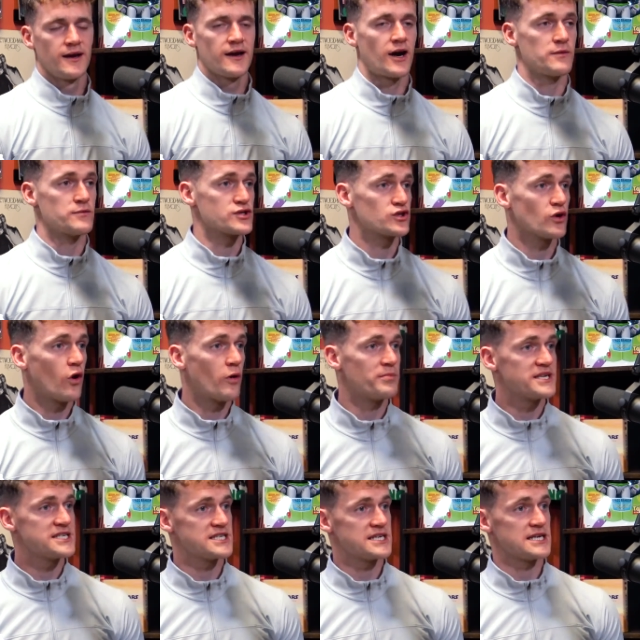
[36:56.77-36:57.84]
I was so
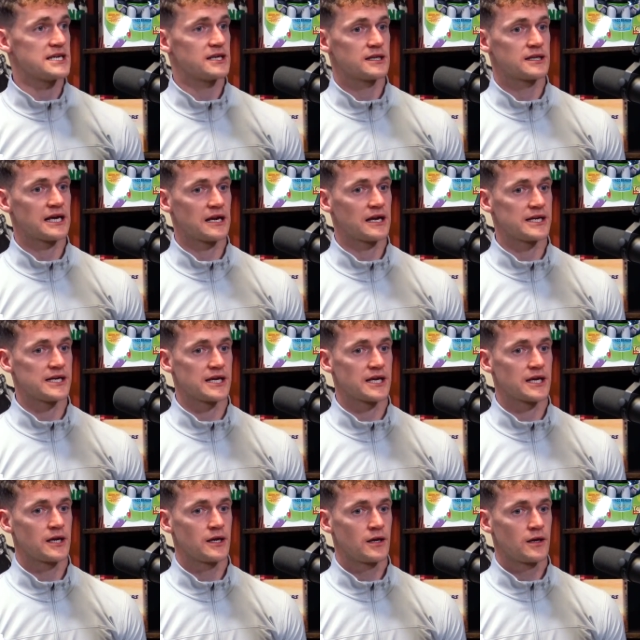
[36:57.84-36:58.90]
busy that like
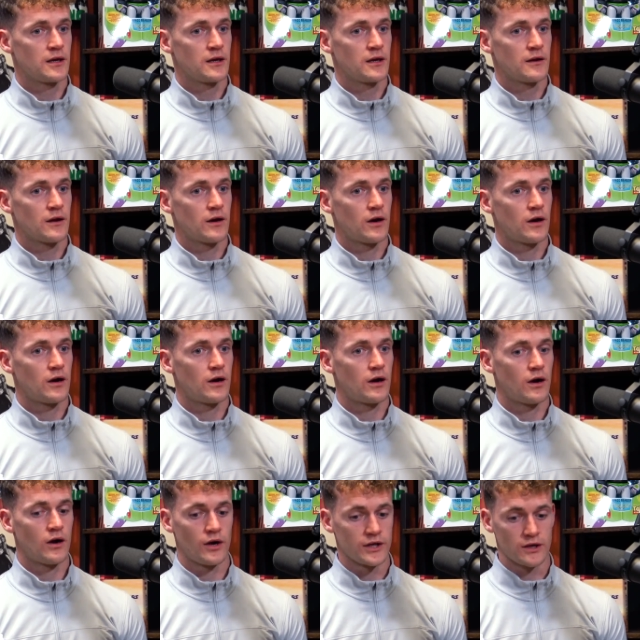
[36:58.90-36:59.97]

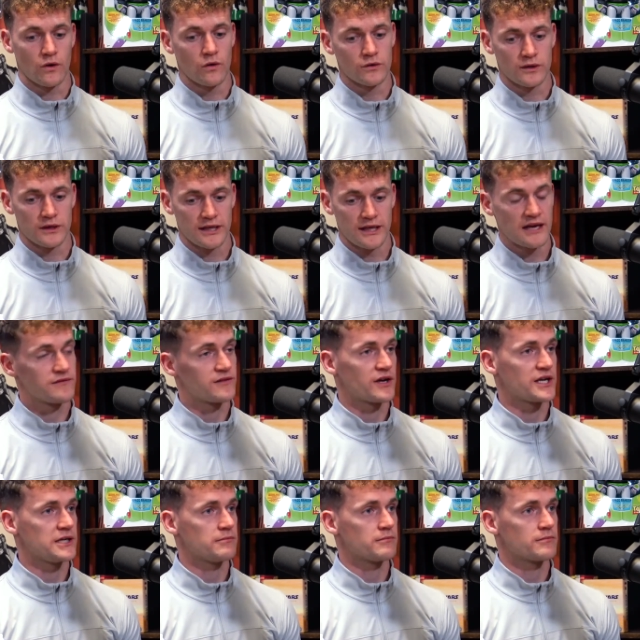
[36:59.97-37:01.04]
I couldn't, didn't have
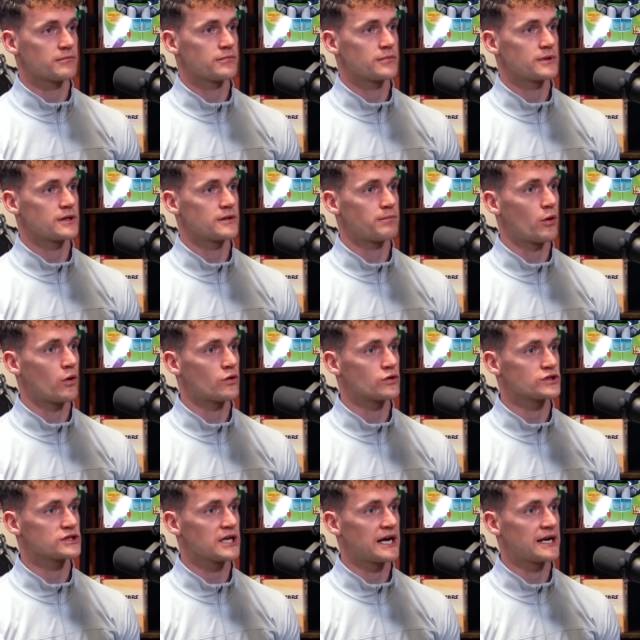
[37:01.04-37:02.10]
time to
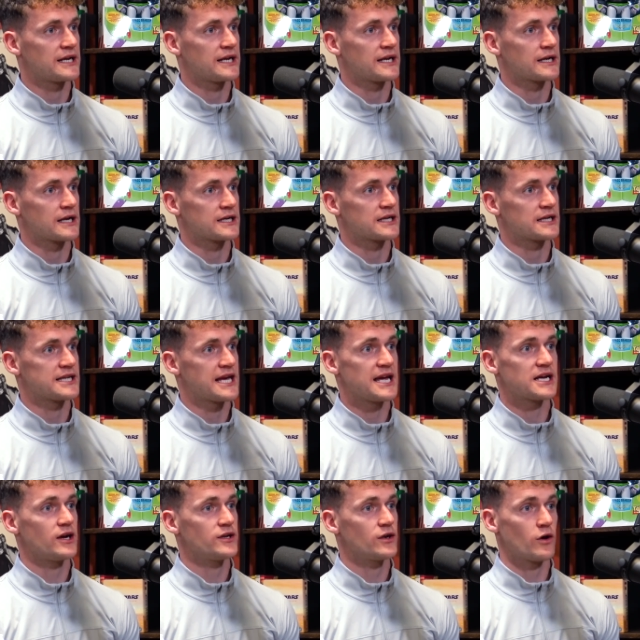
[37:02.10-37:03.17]
post anything. Like it takes,
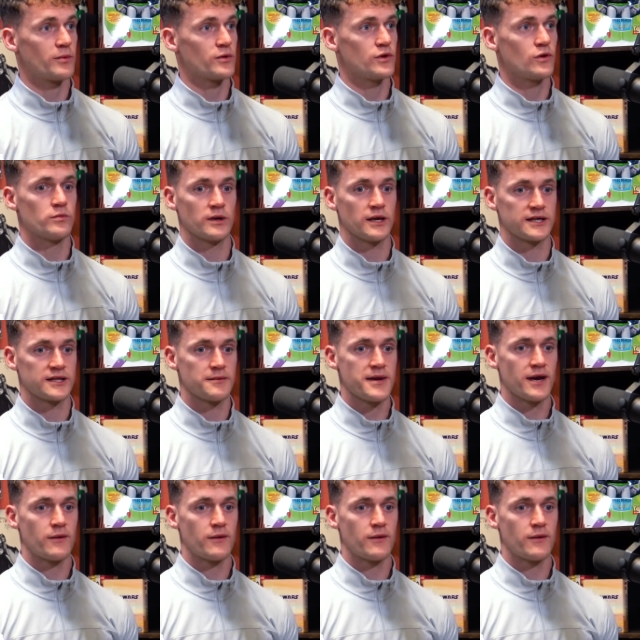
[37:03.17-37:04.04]
mm. I don't know about you, but like to make